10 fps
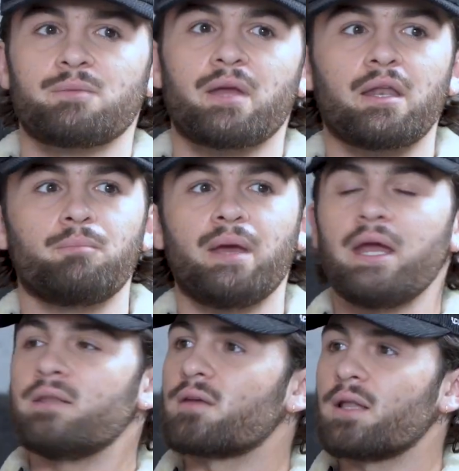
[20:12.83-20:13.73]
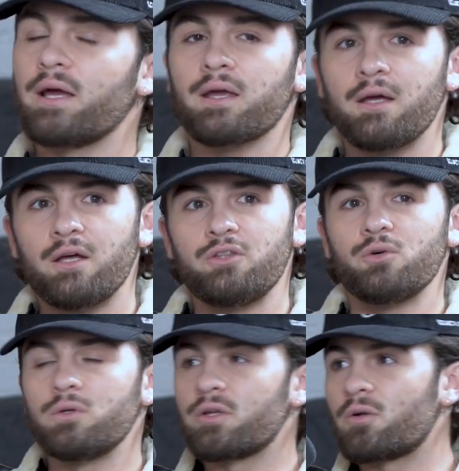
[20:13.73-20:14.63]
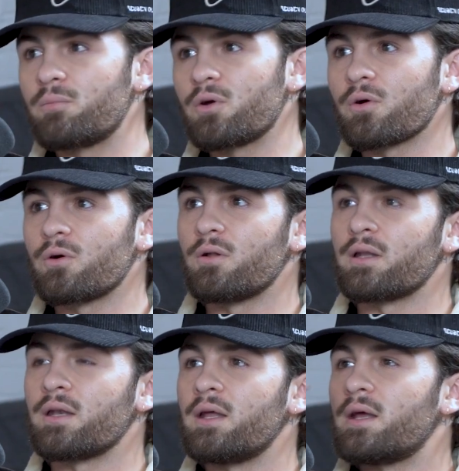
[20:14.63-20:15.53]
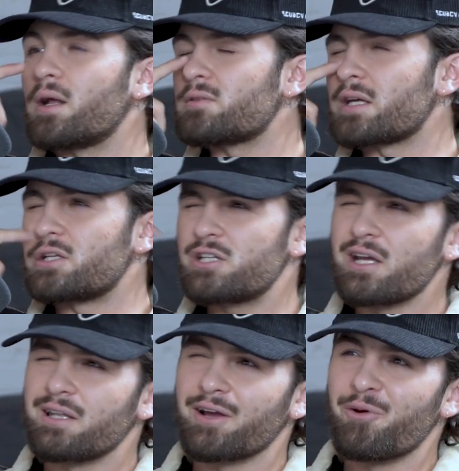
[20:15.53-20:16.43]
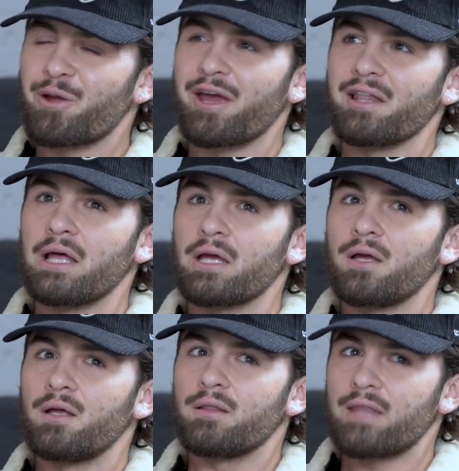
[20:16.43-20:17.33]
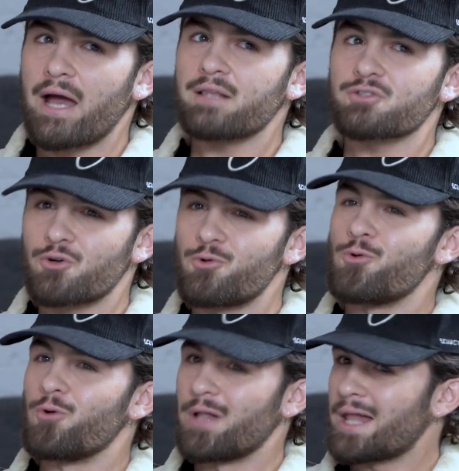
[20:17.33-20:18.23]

I'm getting paid to, like, do a little mural, and I was like, "Shit, like, okay, like, that's cool.